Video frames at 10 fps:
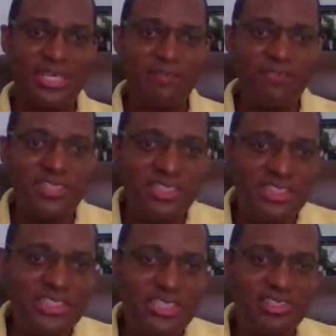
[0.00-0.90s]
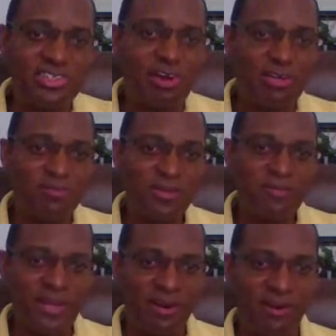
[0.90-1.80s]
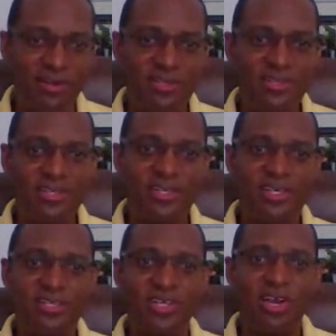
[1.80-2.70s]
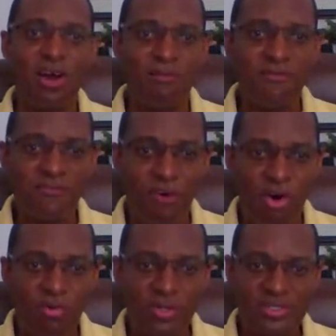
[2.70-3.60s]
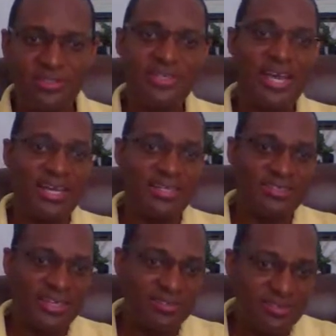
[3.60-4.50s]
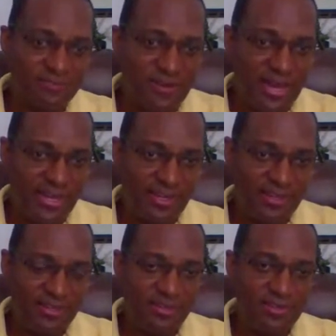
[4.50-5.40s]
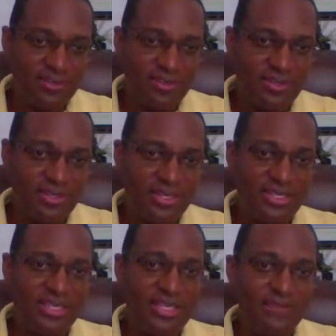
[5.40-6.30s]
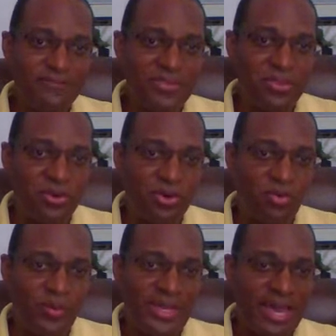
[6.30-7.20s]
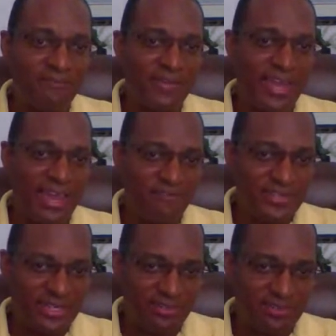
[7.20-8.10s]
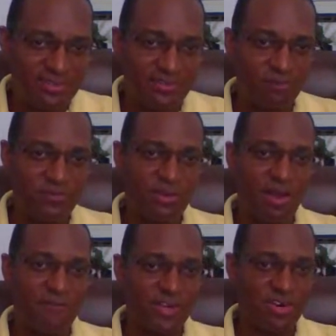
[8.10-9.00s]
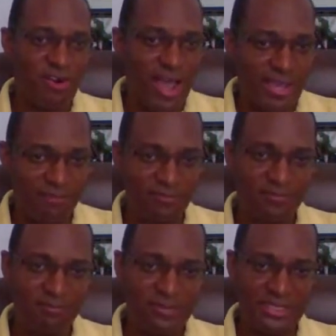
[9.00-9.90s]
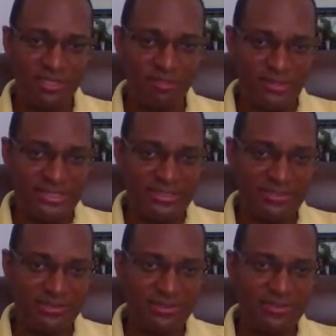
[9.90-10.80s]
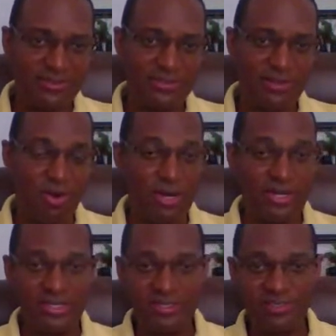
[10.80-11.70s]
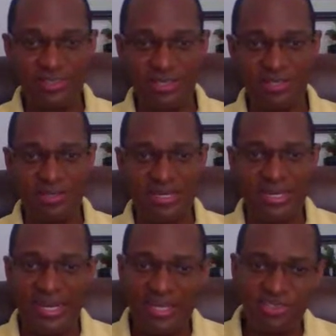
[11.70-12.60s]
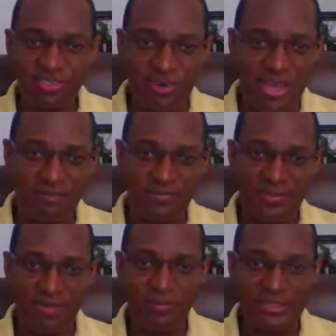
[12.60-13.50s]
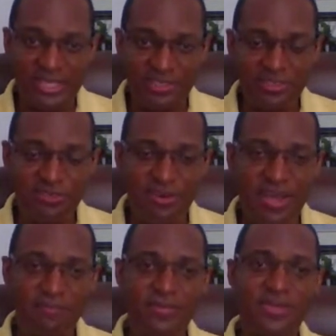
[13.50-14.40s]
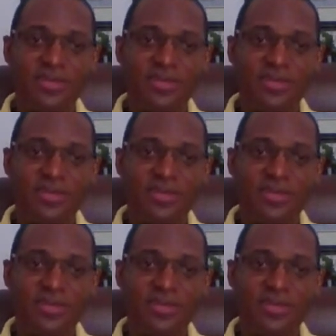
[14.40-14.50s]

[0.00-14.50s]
if she is not prepared to come forward and testify, even though we have evidence of a crime being committed, or at least an alleged crime, a potential crime,